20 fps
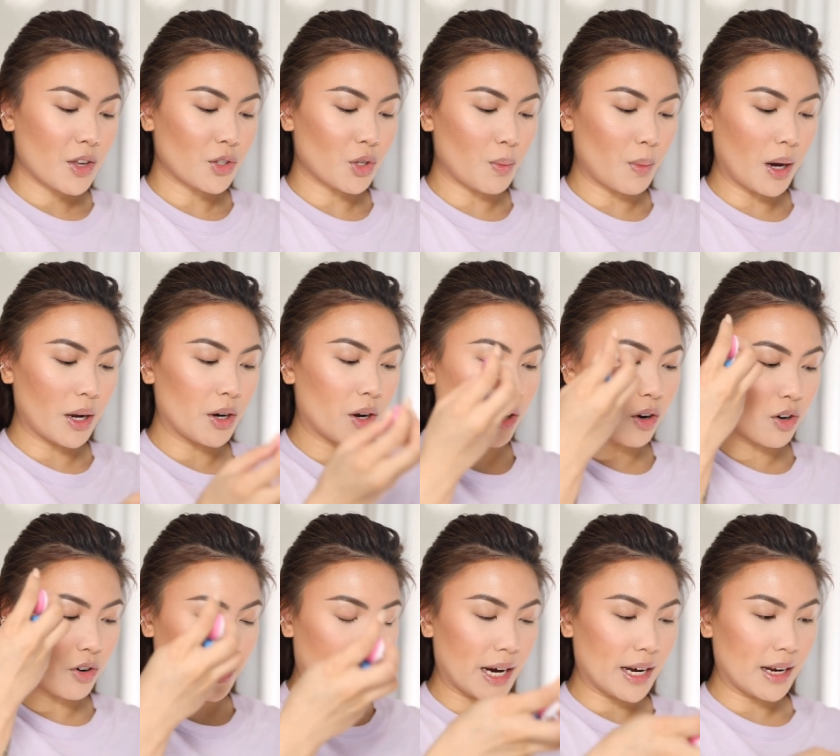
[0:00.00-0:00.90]
so mine are
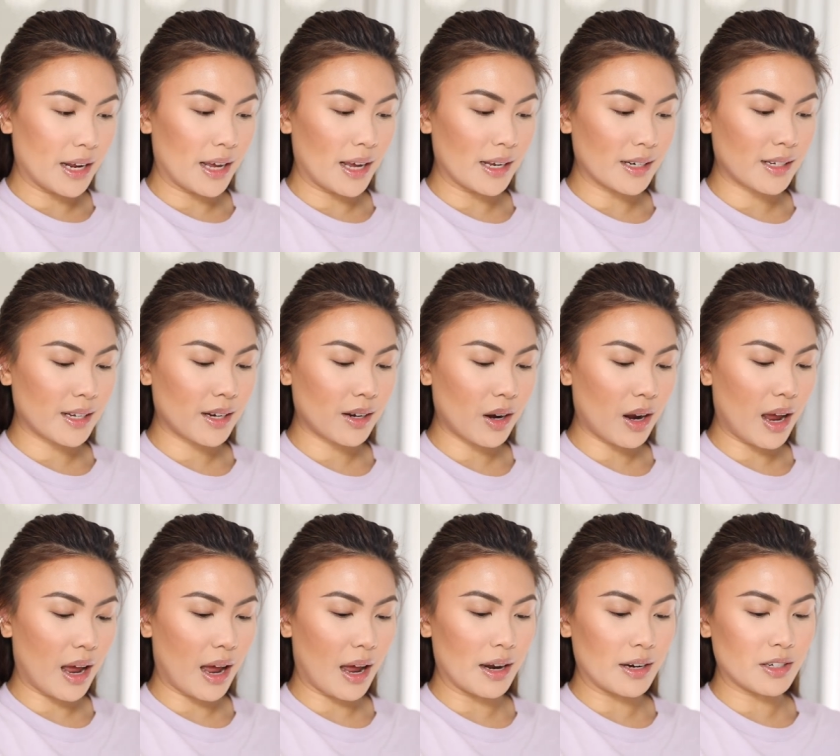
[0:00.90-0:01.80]
graded,
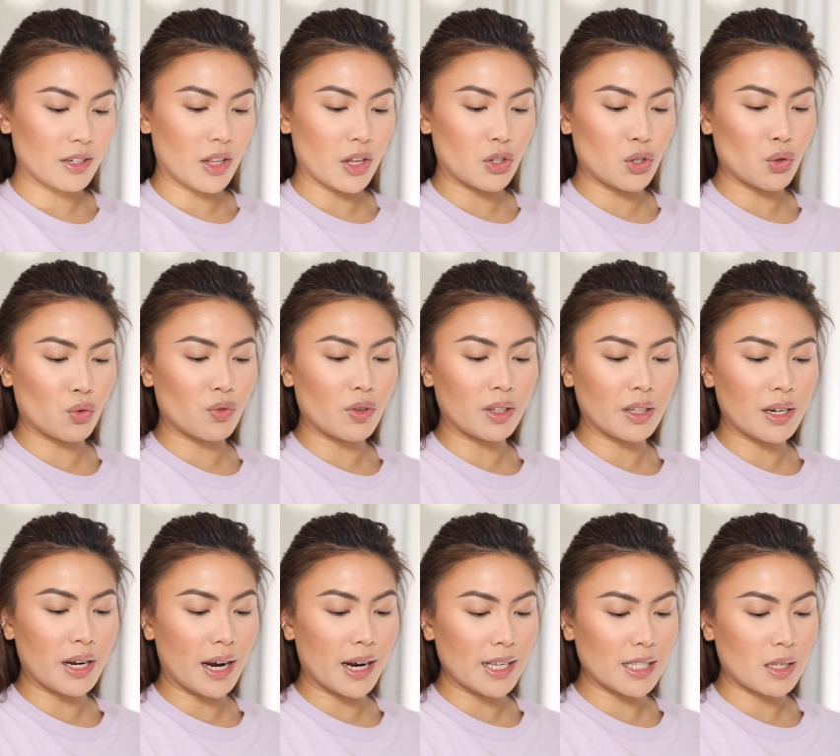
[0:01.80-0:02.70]
and they do
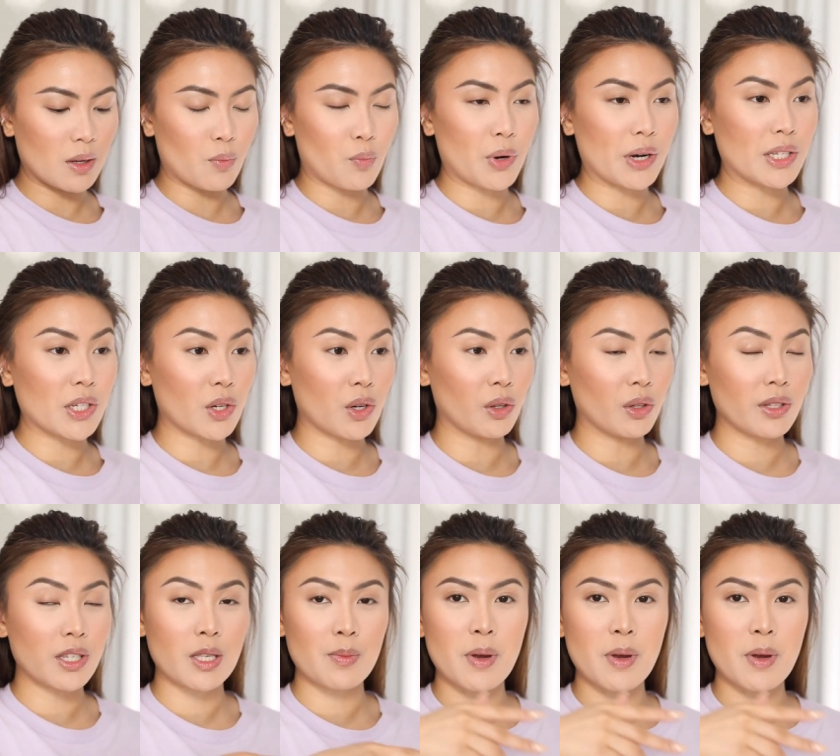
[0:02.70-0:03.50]
really nice pretty colours,